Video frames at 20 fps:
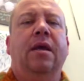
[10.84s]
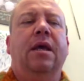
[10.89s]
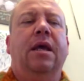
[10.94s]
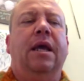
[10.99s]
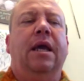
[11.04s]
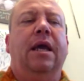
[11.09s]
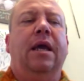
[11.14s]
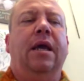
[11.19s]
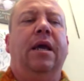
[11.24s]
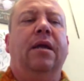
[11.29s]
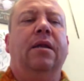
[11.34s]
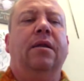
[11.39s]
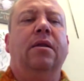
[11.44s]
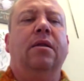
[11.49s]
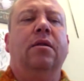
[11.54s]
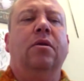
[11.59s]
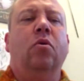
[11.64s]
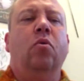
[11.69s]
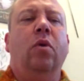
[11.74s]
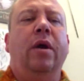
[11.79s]
And
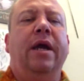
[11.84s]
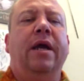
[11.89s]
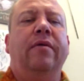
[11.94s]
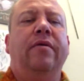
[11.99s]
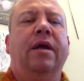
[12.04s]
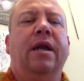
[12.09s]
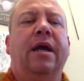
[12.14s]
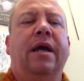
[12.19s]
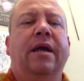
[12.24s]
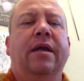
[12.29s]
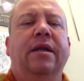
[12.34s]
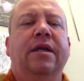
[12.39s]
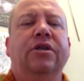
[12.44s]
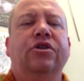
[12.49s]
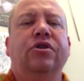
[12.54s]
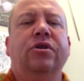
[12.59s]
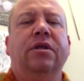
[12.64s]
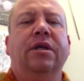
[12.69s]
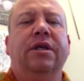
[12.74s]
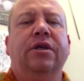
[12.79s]
the way that I
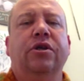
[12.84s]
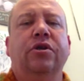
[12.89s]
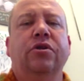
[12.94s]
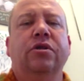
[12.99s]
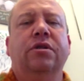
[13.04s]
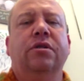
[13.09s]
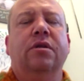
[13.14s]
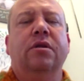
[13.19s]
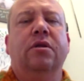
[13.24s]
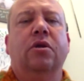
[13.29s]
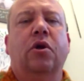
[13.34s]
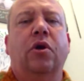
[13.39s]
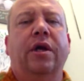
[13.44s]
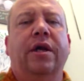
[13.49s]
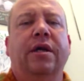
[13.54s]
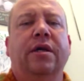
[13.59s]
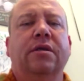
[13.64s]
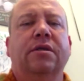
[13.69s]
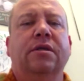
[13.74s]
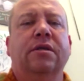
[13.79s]
initially used the
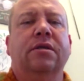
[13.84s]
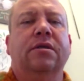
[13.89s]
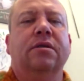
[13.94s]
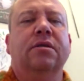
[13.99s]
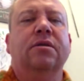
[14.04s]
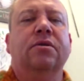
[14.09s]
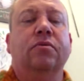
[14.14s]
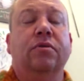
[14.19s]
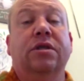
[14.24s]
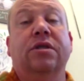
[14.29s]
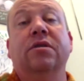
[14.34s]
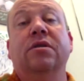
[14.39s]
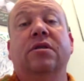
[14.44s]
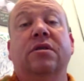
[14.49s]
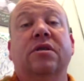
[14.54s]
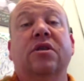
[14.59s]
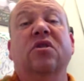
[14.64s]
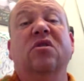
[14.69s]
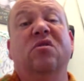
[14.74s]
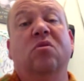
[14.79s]
learning assistants, which is
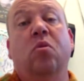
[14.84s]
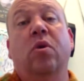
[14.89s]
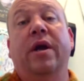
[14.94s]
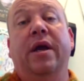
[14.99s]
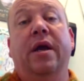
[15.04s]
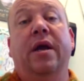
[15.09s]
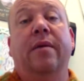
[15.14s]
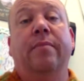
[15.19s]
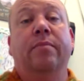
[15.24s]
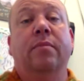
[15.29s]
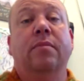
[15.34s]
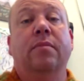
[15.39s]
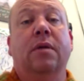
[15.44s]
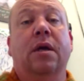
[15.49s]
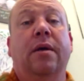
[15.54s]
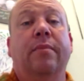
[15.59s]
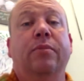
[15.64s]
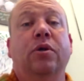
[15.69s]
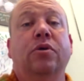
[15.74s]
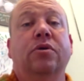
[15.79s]
still the way
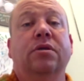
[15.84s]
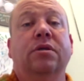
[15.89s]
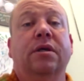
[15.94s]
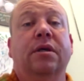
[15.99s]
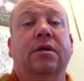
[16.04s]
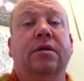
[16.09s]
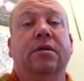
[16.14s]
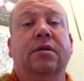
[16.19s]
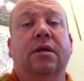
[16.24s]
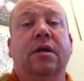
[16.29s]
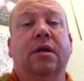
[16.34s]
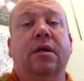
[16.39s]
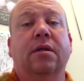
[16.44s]
I'm using